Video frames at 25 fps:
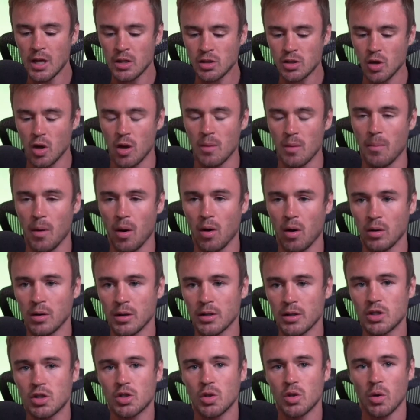So, moral
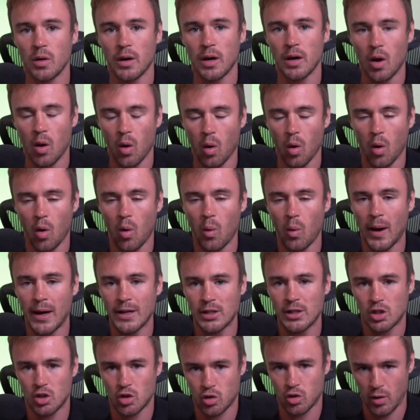of the story
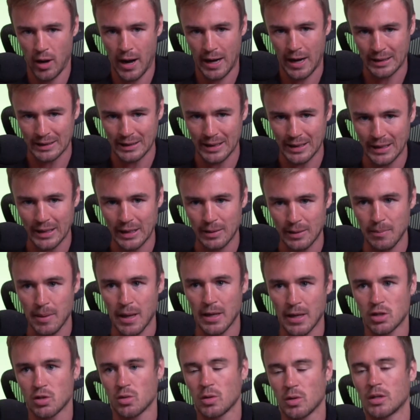always track leading
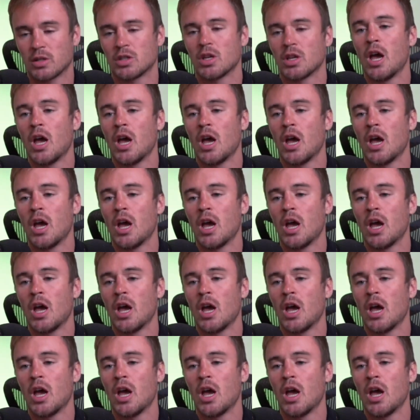metrics,